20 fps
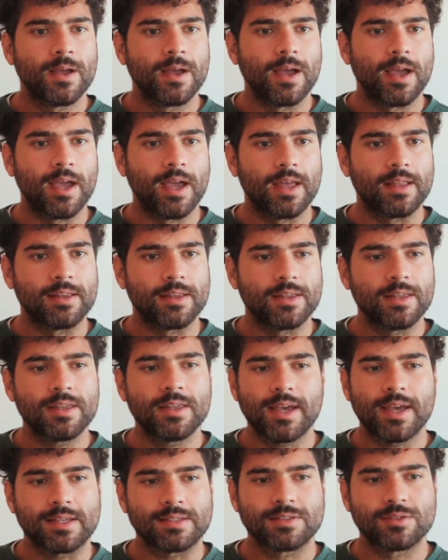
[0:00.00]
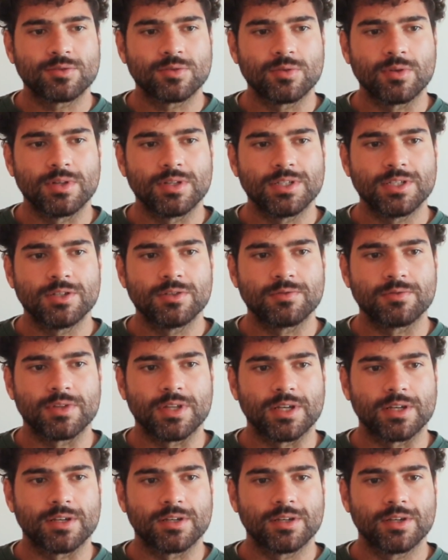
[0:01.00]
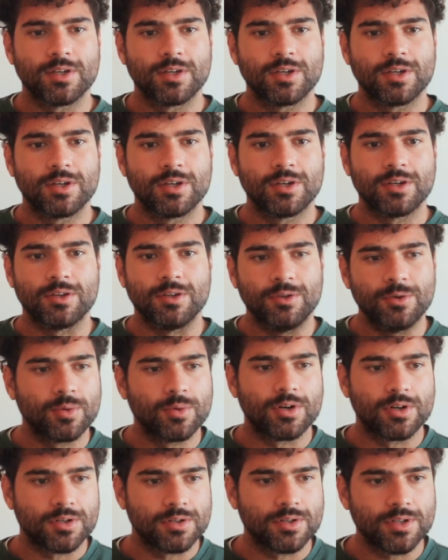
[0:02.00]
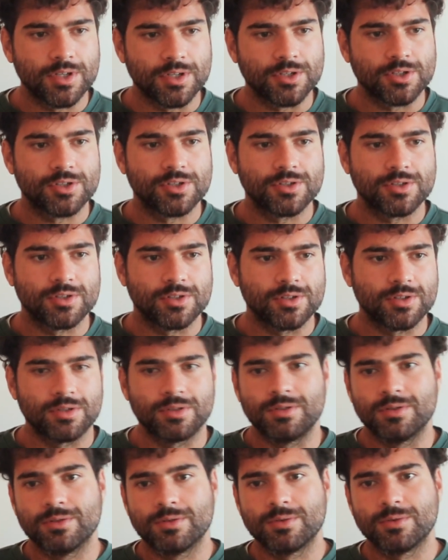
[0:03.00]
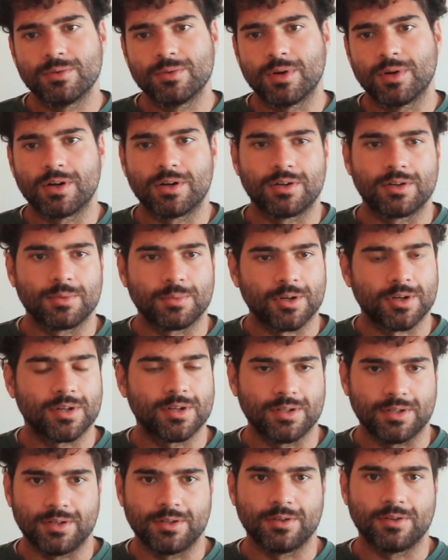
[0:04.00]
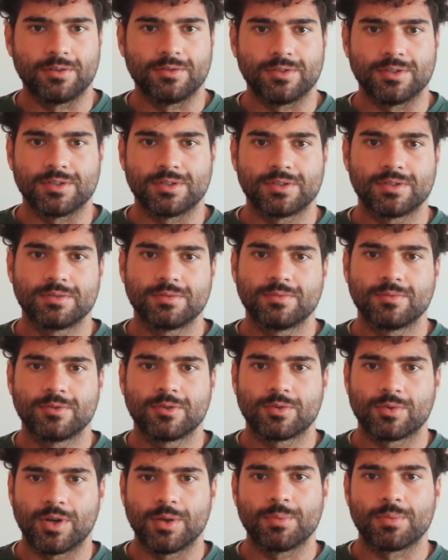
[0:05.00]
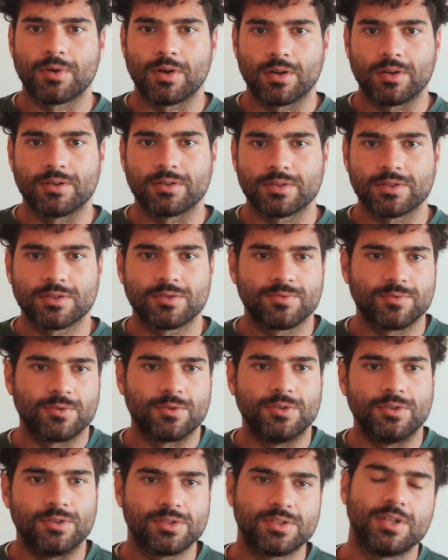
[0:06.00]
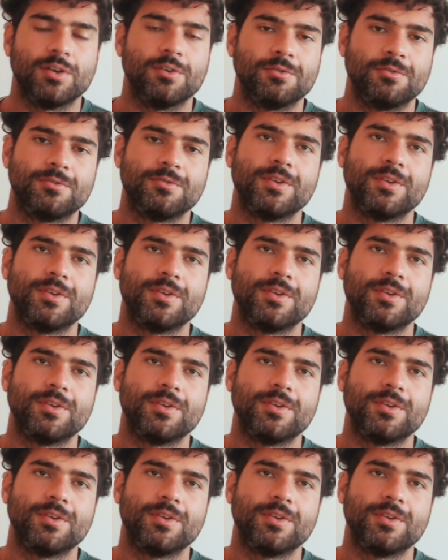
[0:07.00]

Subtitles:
And he has this whole idea of like, you are the niche, you are the market, you know, just create products for yourself.